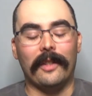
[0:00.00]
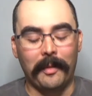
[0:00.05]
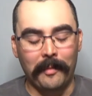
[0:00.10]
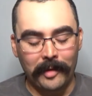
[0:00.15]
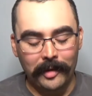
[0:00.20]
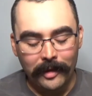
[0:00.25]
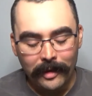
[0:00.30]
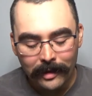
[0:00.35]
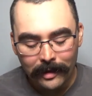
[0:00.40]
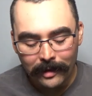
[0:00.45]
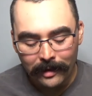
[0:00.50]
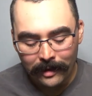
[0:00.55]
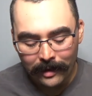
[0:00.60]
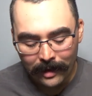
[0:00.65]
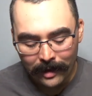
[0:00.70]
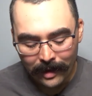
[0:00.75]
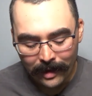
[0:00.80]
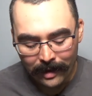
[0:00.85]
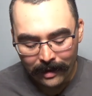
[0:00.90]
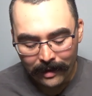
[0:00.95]
I'm a little
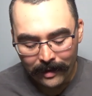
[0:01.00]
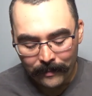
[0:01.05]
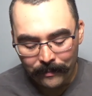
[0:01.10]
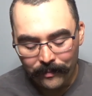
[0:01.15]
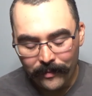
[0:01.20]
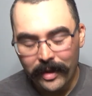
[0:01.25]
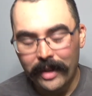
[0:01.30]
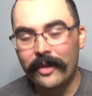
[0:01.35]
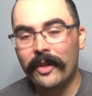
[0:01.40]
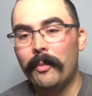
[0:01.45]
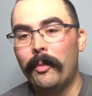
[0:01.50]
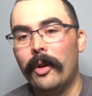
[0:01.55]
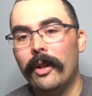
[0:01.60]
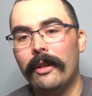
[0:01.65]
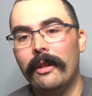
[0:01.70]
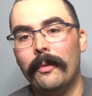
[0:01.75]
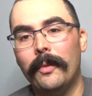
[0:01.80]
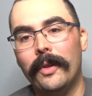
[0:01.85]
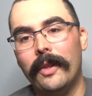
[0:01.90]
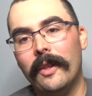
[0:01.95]

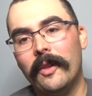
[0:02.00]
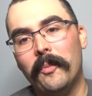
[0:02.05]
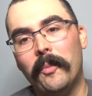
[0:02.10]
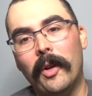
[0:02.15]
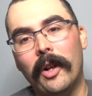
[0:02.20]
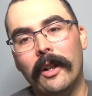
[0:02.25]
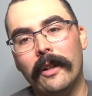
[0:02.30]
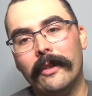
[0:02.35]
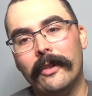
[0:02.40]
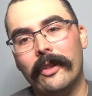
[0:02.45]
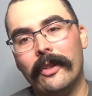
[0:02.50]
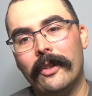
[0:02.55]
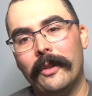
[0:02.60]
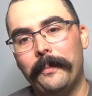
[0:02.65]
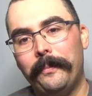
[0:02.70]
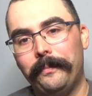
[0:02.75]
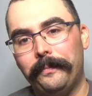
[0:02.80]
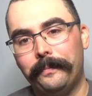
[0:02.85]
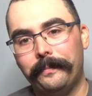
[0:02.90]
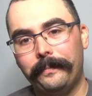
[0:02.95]
disappointed with this box.